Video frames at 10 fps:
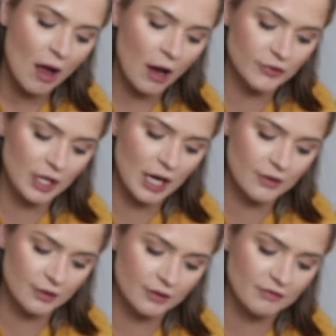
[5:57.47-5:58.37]
on the
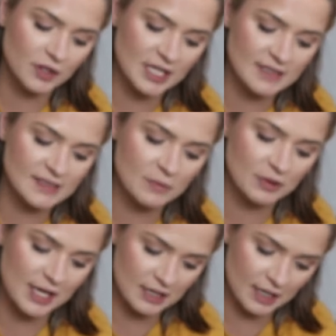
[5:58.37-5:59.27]
other for easy
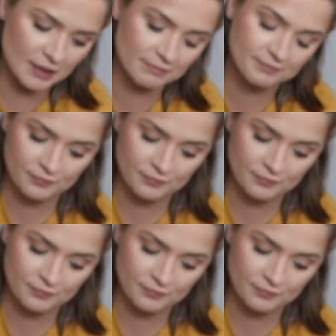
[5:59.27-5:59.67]
blending.